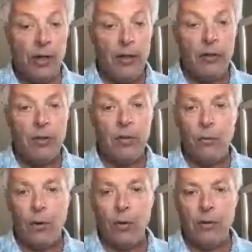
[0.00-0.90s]
the
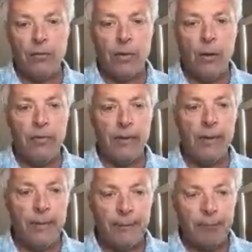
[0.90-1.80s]
changed world of
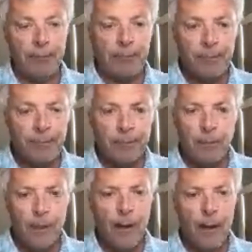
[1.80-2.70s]
COVID.
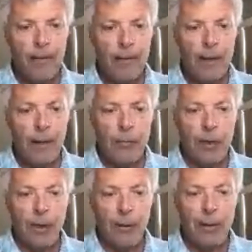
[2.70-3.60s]

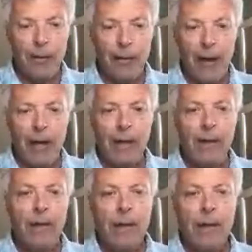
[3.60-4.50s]
And read all about that
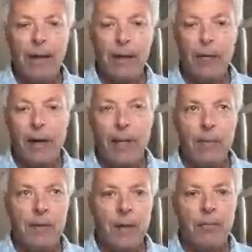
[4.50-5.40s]
and
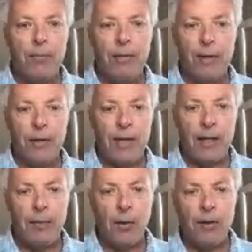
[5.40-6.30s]
Graham's previous
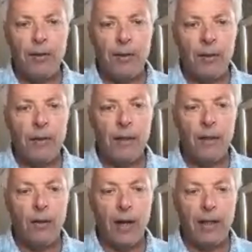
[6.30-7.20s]
exploits in
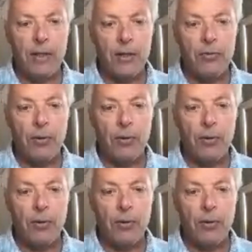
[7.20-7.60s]
long distance